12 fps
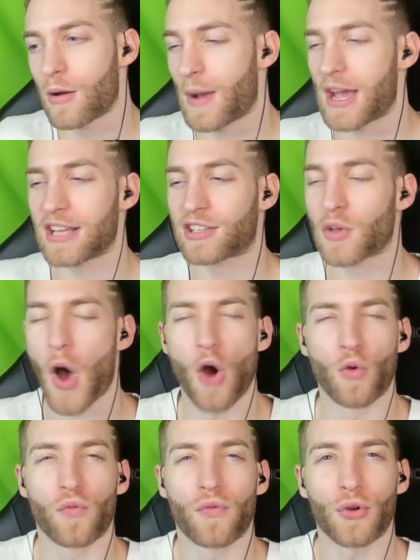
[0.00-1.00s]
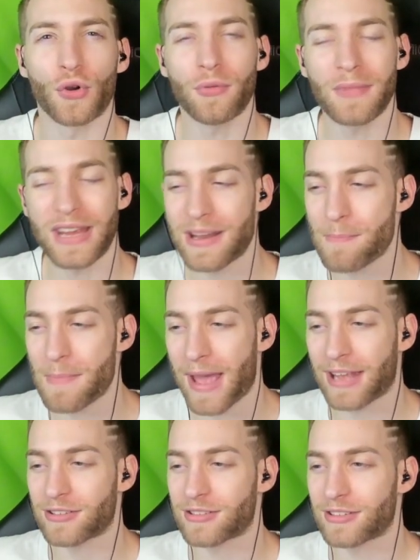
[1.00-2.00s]
Wait, so a room and a
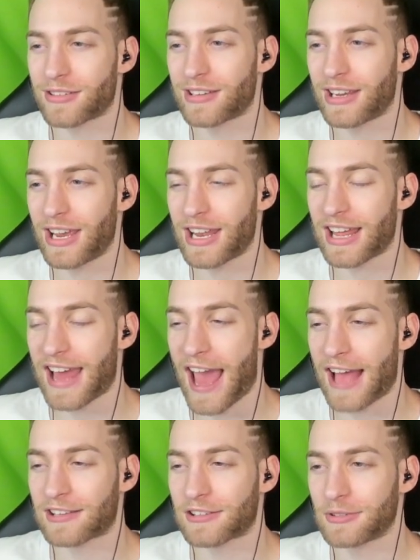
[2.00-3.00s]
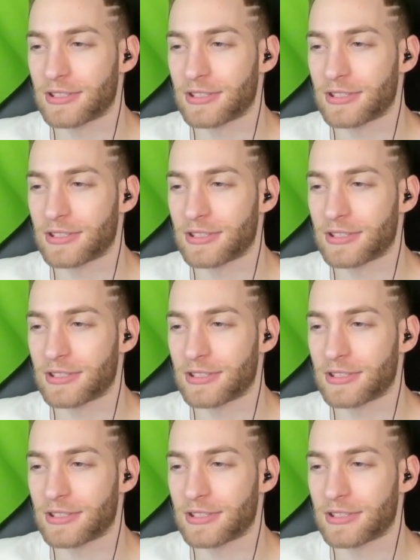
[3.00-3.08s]
man and a castle